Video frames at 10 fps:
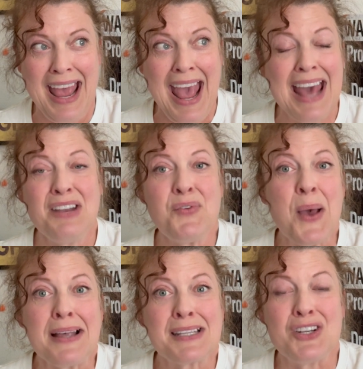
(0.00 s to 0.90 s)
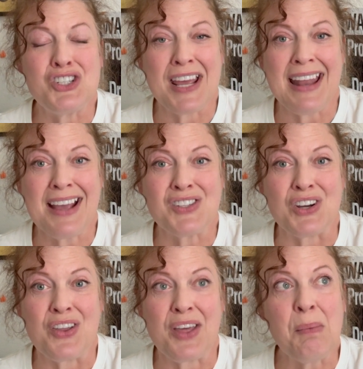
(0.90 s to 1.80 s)
And if you ask a Gen
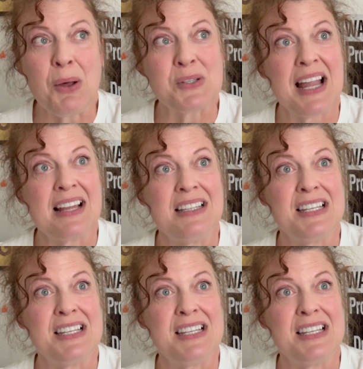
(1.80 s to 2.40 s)
Xer, they'll most likely